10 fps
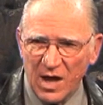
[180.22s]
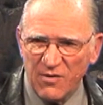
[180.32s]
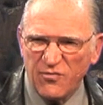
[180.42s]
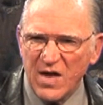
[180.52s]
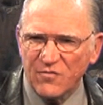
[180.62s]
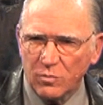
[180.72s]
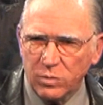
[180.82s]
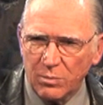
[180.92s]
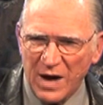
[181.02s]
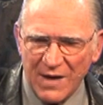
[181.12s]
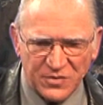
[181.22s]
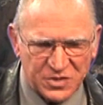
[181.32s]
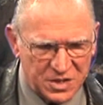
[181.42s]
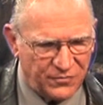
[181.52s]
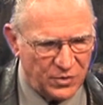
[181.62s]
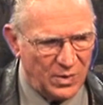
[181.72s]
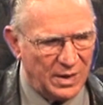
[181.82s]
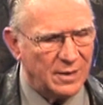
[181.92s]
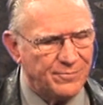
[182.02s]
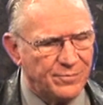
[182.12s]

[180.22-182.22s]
favorable prophecy, if you will.